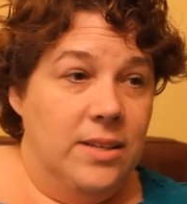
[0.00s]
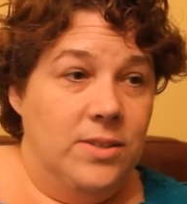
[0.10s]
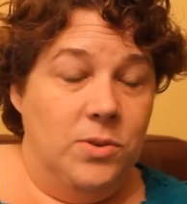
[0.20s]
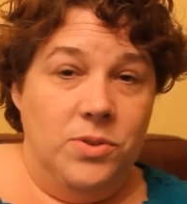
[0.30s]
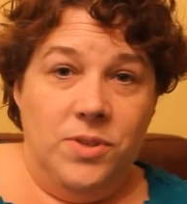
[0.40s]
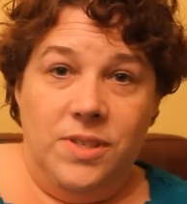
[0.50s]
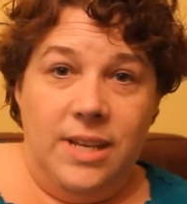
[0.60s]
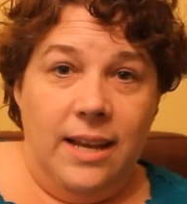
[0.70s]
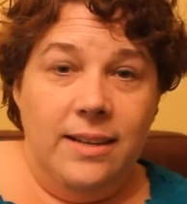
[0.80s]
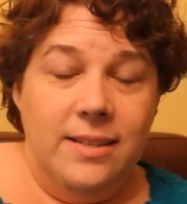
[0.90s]
social
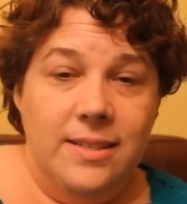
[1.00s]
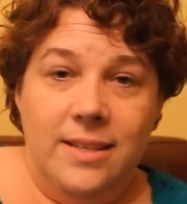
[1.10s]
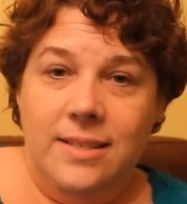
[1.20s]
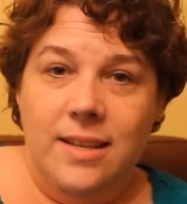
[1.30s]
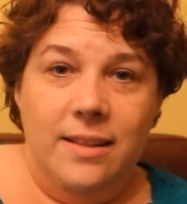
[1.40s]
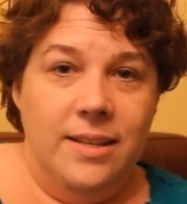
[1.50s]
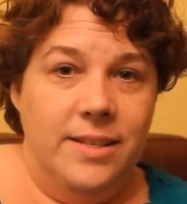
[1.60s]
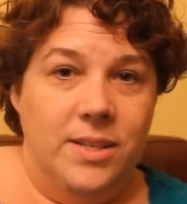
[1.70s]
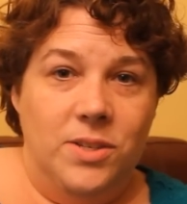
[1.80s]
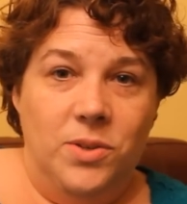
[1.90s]
status. It has
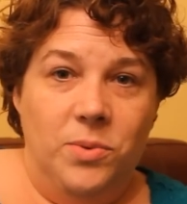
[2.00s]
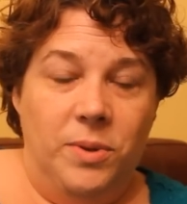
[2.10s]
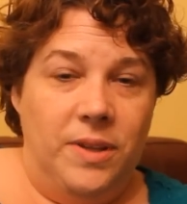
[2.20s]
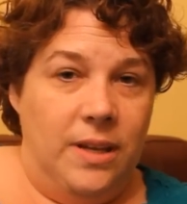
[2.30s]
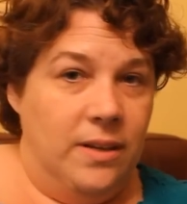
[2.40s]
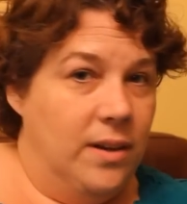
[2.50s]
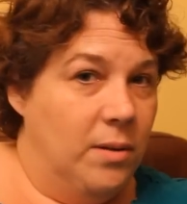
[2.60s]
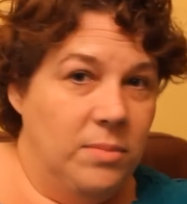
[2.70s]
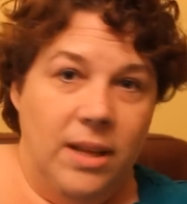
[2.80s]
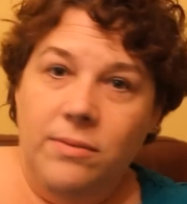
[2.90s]
nothing to do with
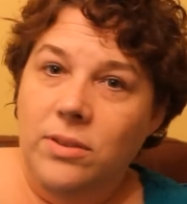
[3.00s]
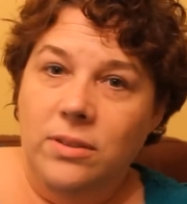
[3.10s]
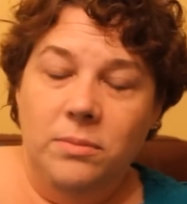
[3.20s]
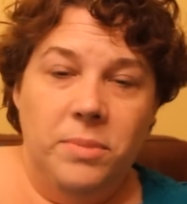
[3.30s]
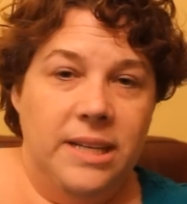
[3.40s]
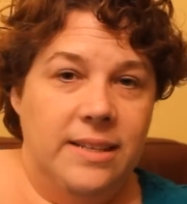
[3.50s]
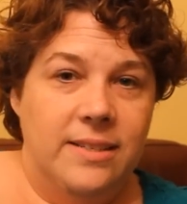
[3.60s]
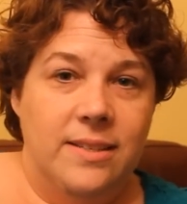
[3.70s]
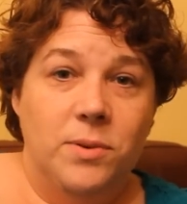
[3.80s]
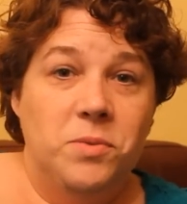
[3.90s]
income level,
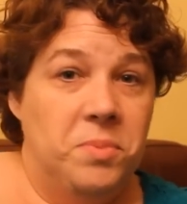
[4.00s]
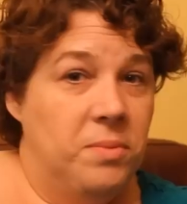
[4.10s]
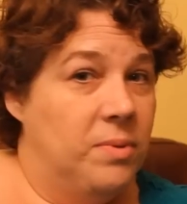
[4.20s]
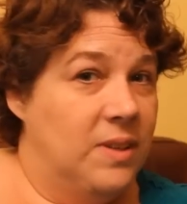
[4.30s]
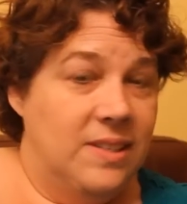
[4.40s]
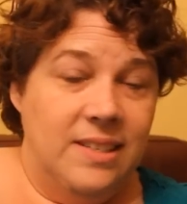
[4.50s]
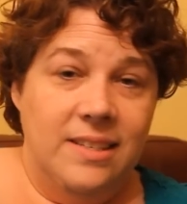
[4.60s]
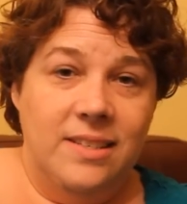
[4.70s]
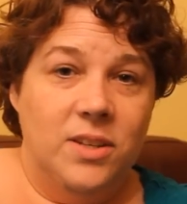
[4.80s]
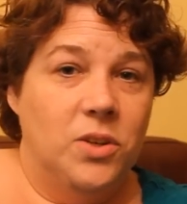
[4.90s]
because those people
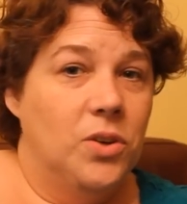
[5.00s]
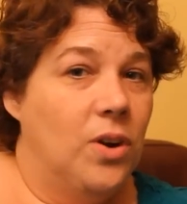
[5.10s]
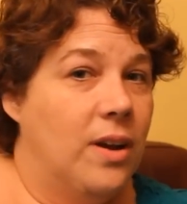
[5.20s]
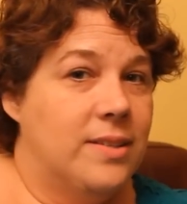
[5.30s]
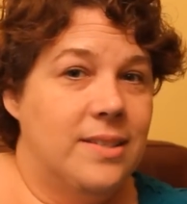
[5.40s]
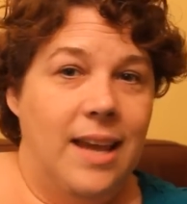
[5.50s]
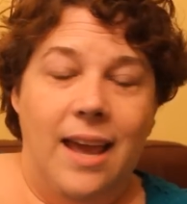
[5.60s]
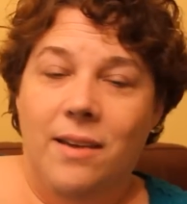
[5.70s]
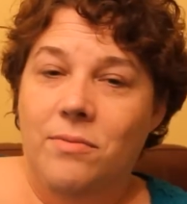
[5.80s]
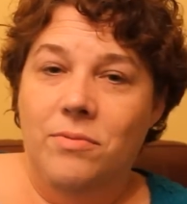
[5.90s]
exist across
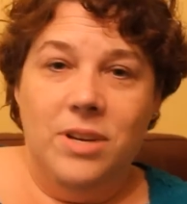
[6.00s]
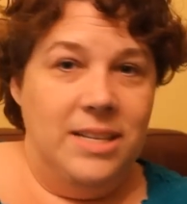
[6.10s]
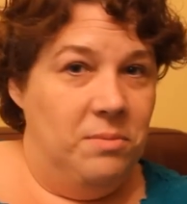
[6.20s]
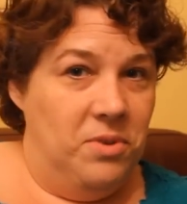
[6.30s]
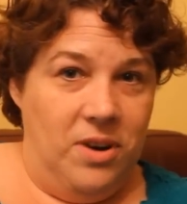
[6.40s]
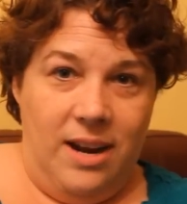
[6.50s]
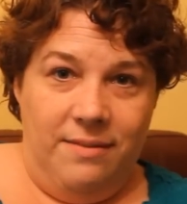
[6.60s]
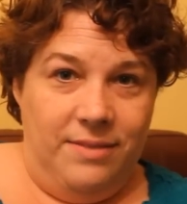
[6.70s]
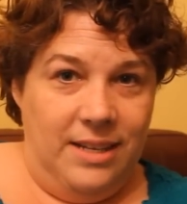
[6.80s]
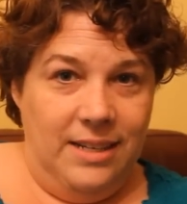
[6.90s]
every
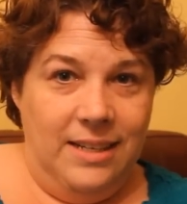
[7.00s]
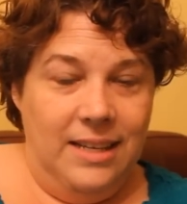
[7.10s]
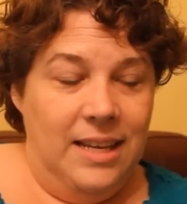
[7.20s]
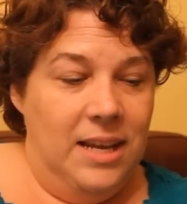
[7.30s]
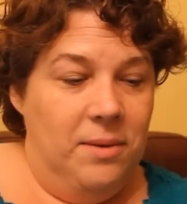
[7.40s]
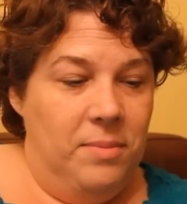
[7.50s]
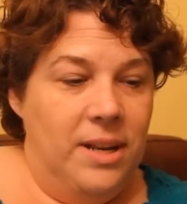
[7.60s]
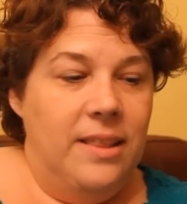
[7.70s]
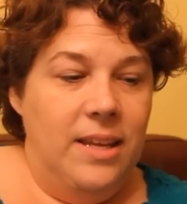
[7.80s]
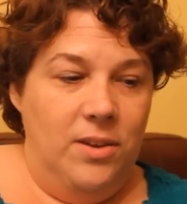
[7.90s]
demographic.
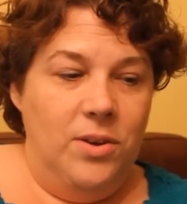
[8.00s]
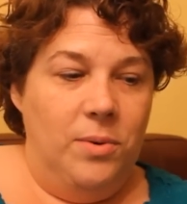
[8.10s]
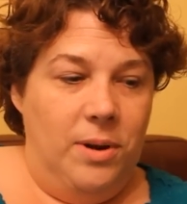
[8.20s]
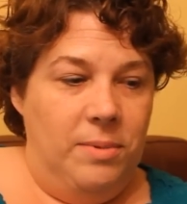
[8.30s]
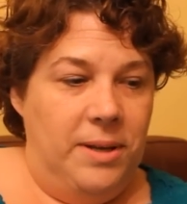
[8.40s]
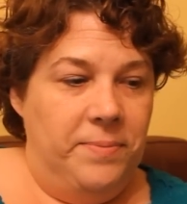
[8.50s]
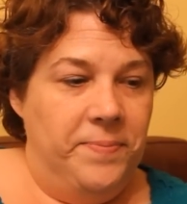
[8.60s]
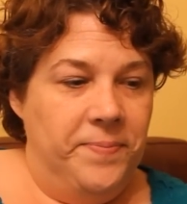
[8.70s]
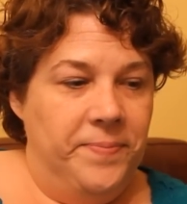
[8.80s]
But I think you know what I mean.